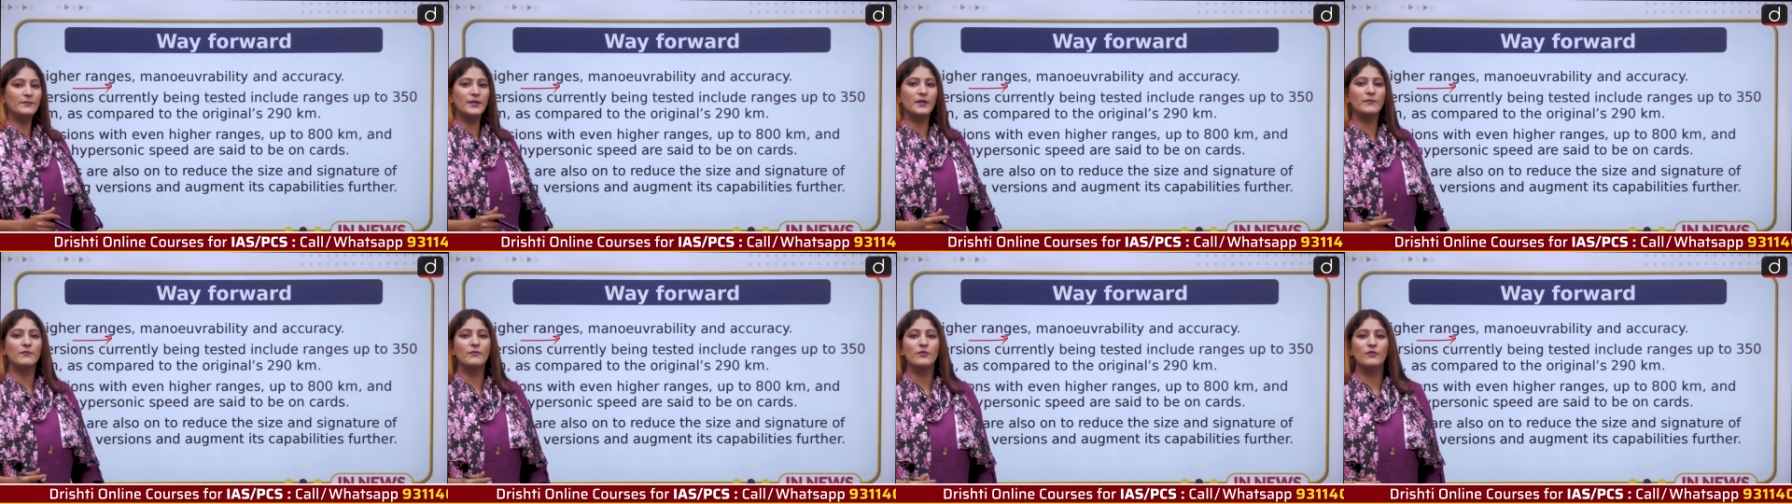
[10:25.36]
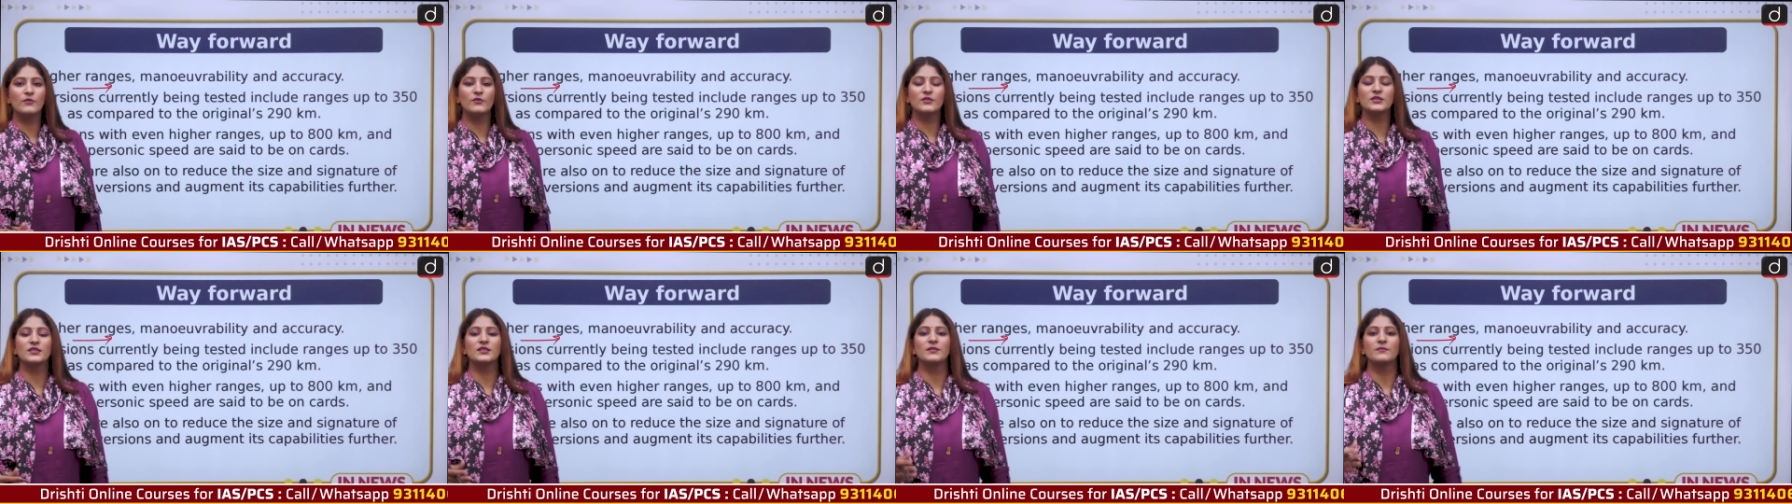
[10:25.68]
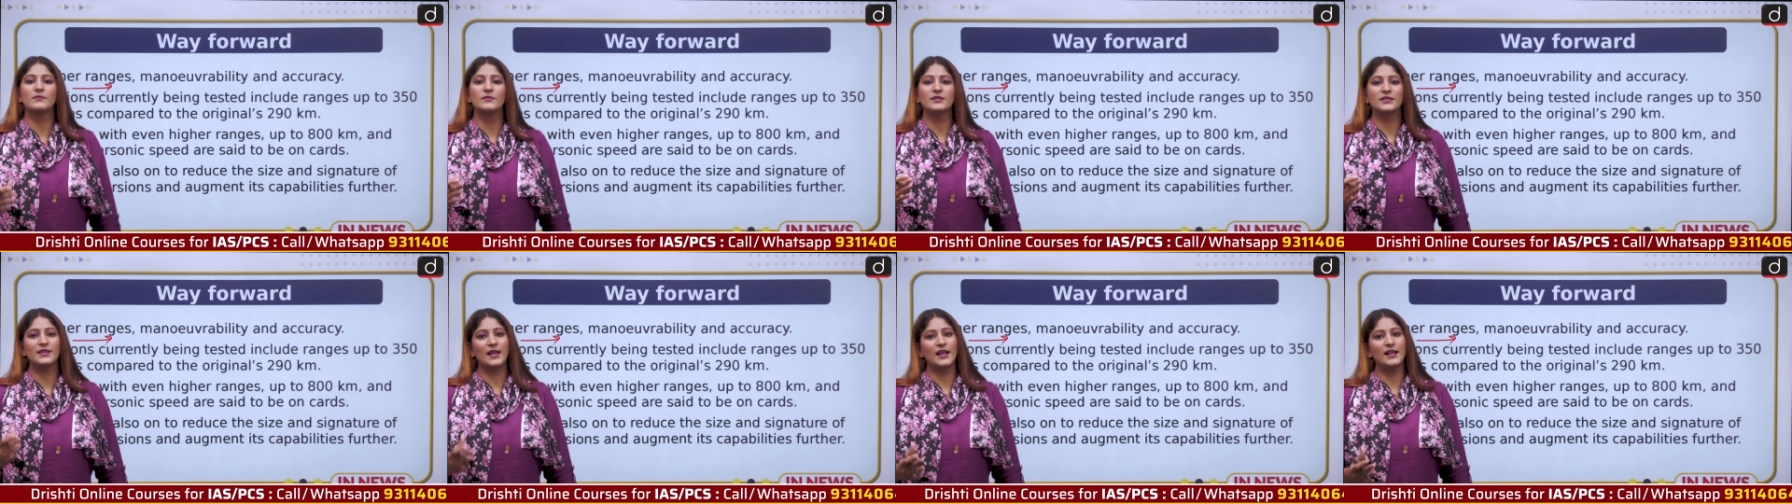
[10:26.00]

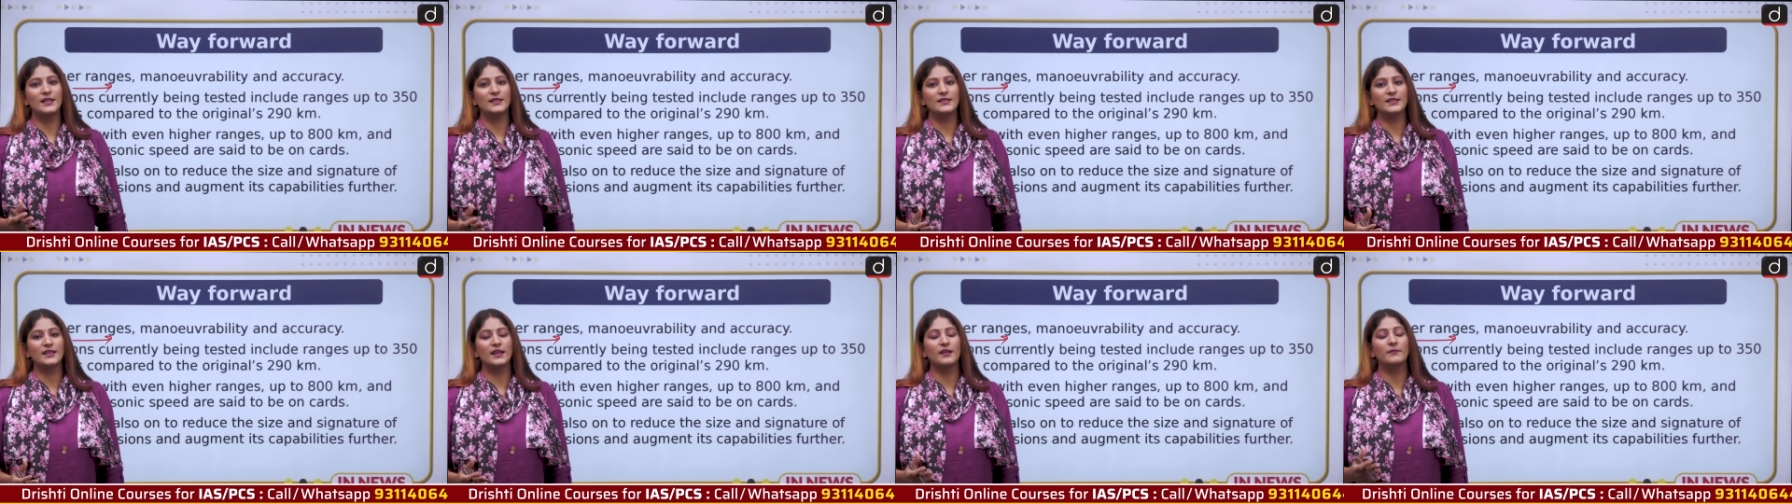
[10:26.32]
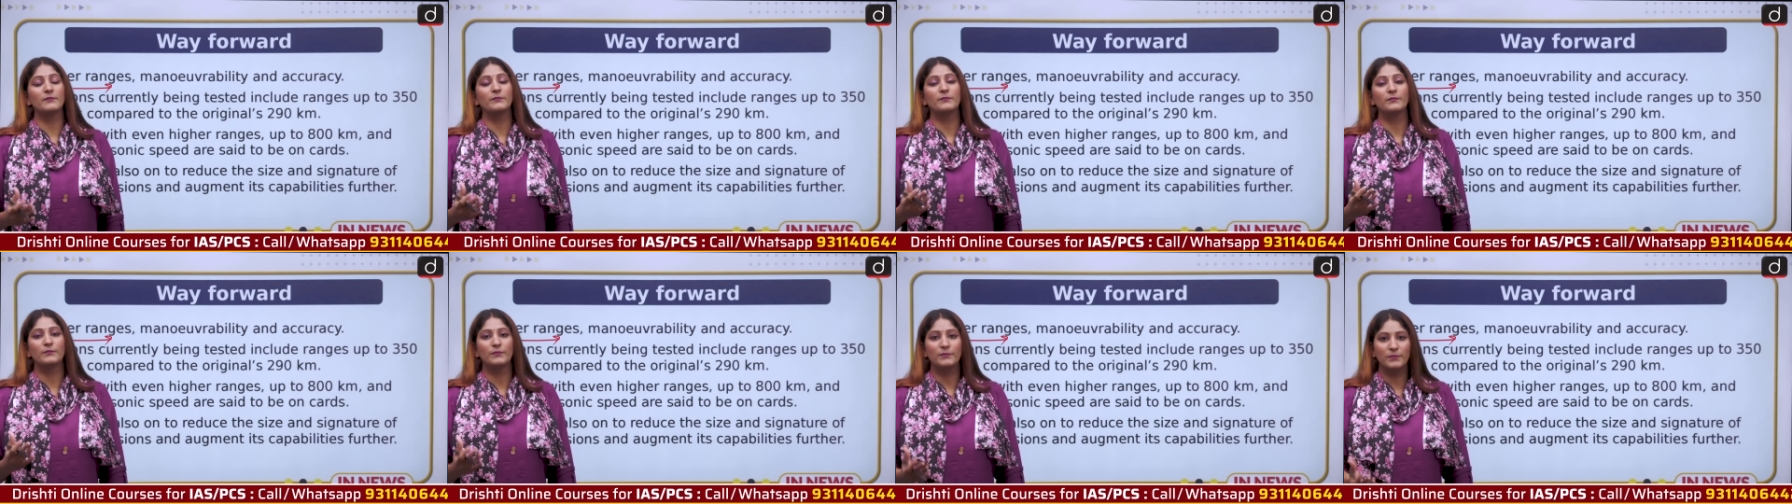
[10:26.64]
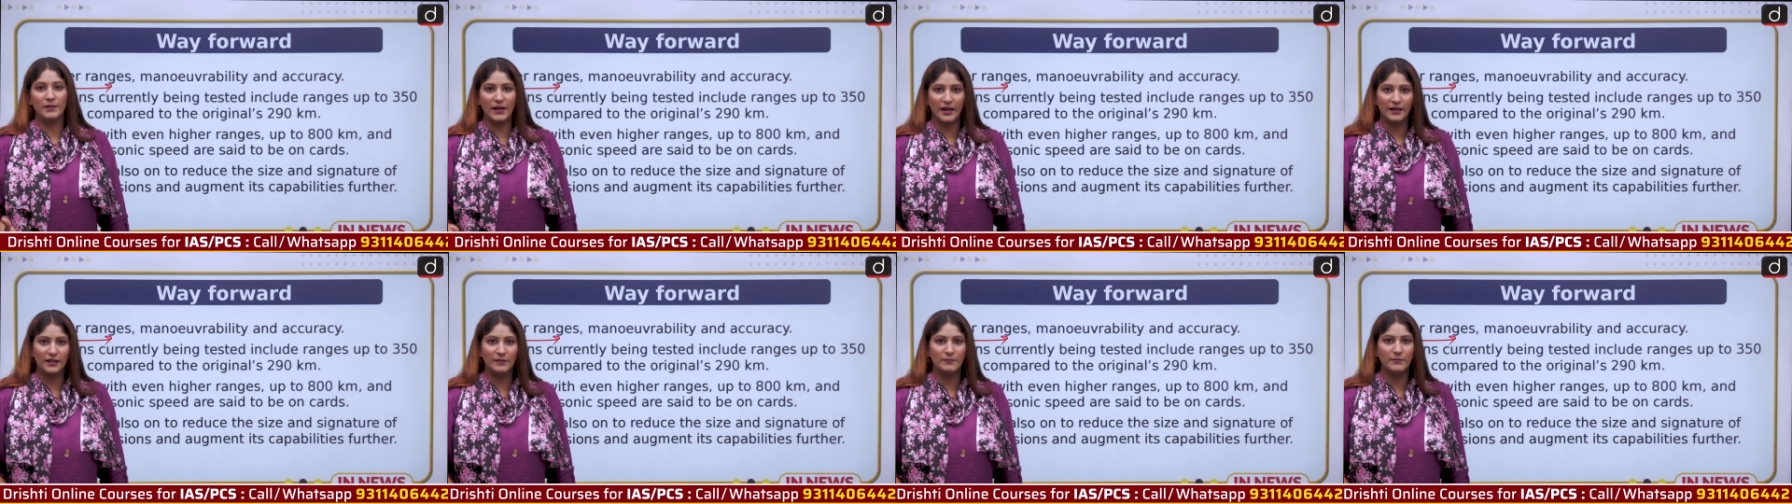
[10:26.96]
BrahMos missiles are
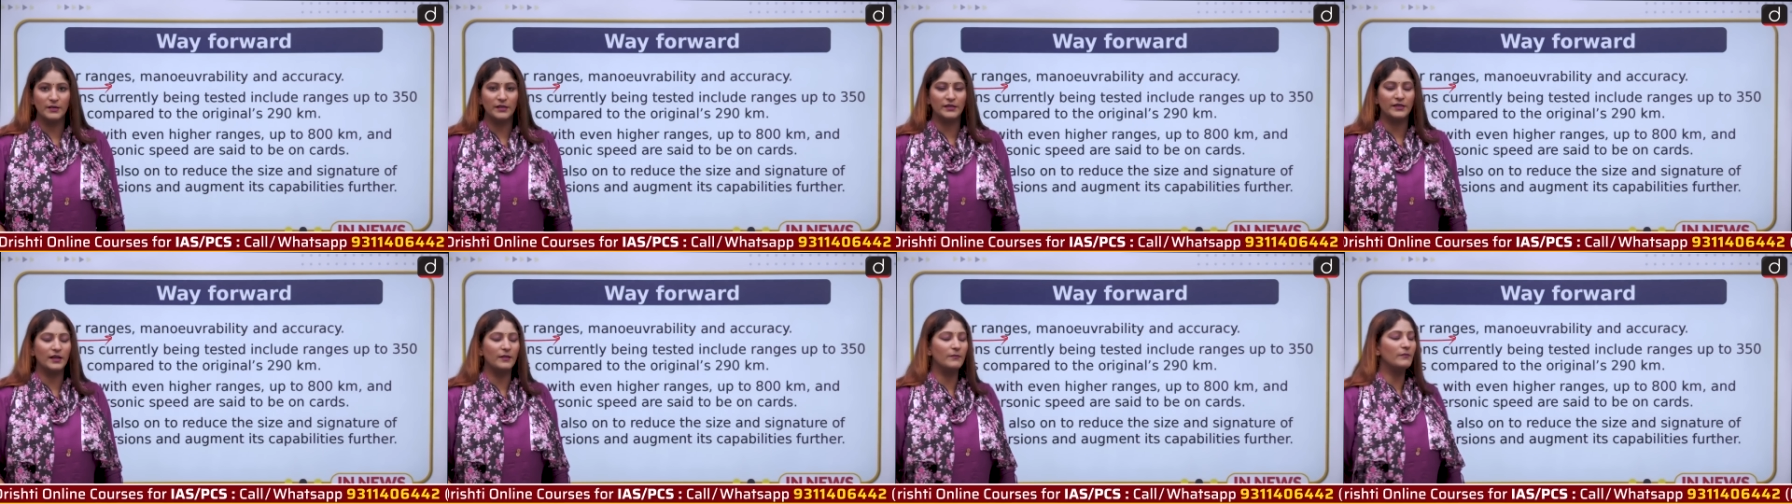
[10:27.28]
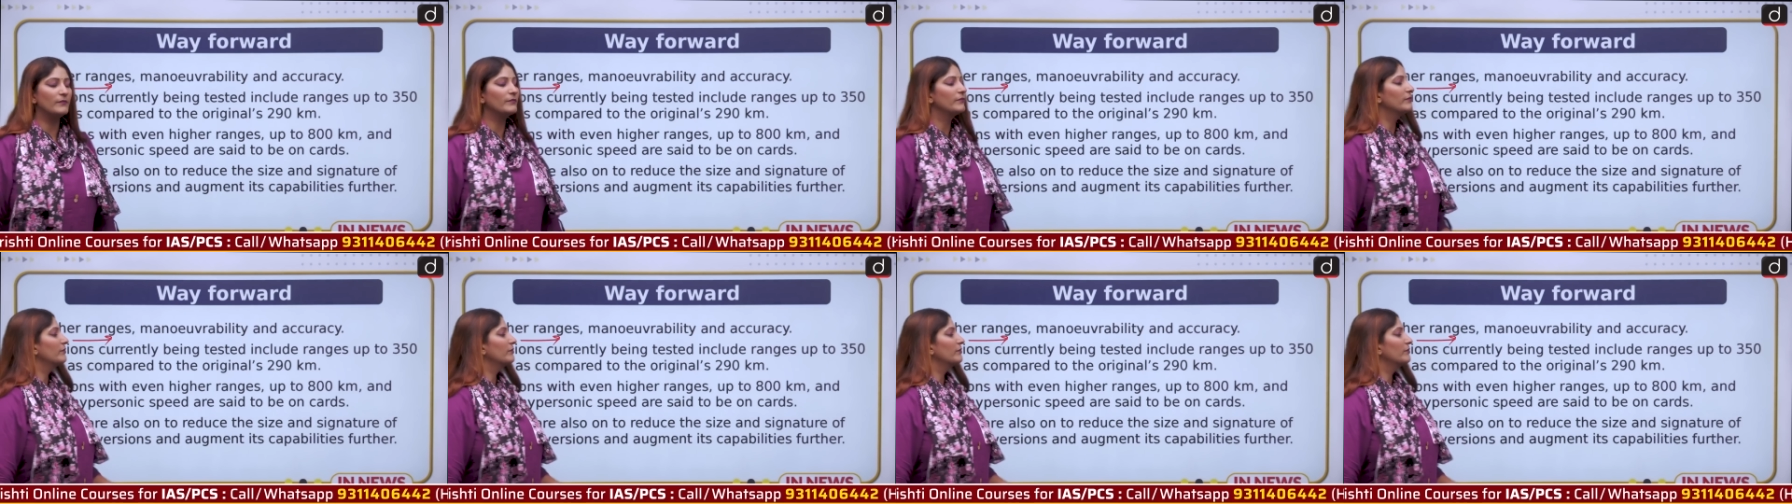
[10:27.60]
getting built up